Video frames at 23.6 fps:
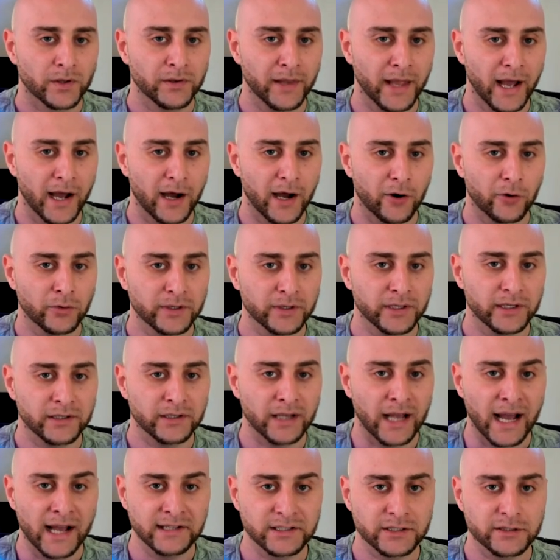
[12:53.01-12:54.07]
Now, it
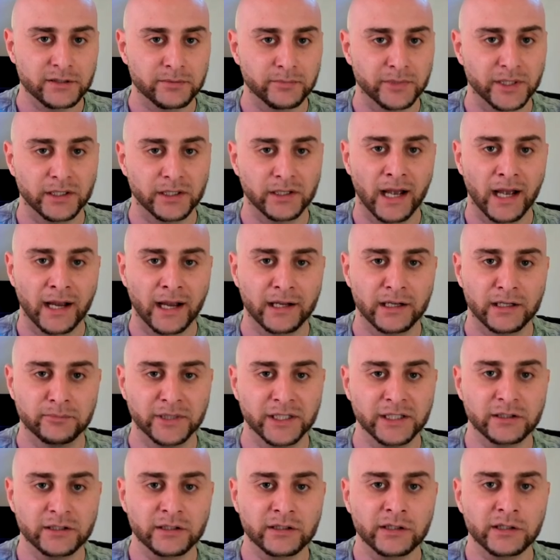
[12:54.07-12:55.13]
asks me, I can
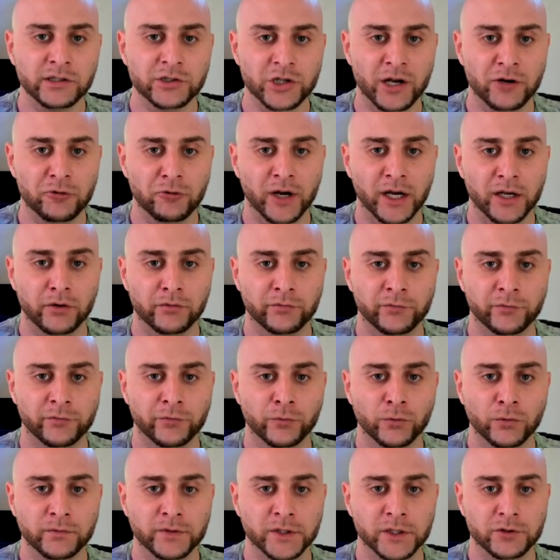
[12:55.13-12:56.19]
immediately generate a
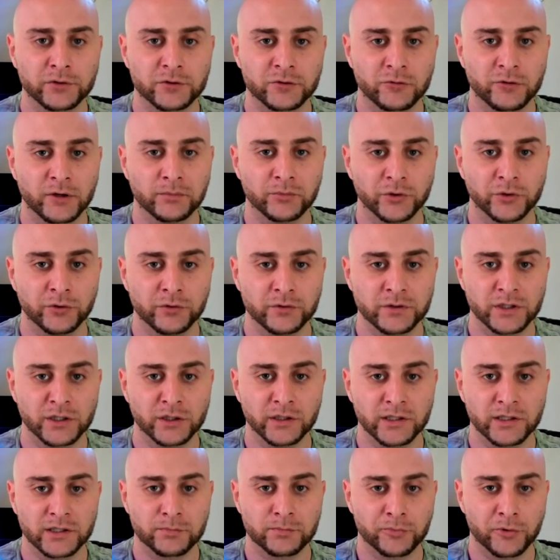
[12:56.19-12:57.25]
full video script using
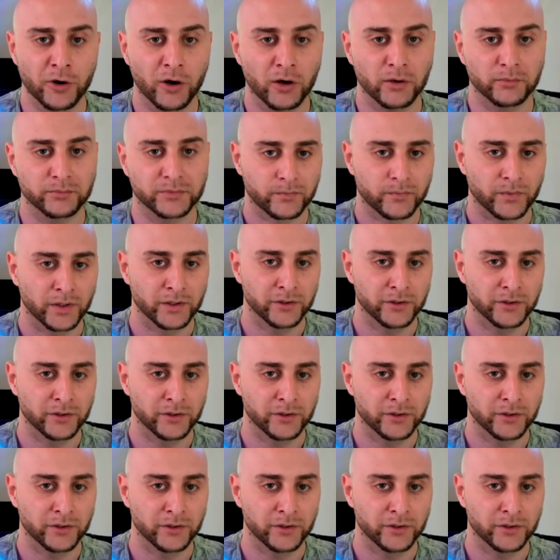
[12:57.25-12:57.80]
this prompt.